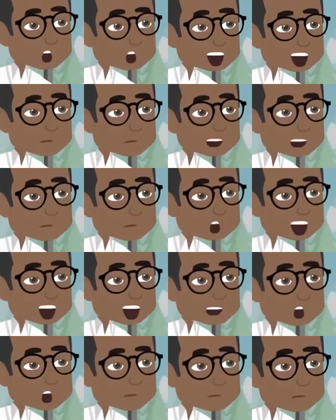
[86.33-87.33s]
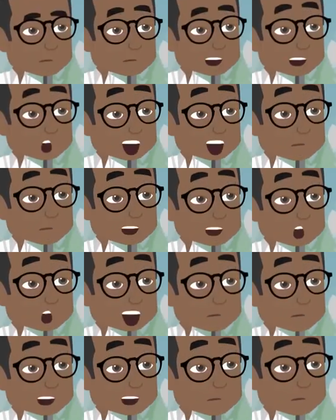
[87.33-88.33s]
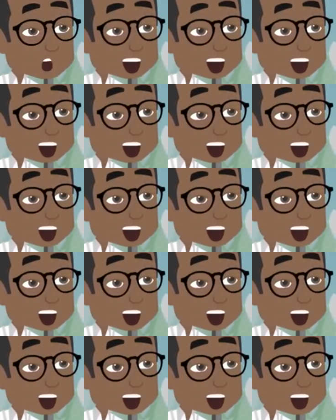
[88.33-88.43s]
You can create a channel in Utopia.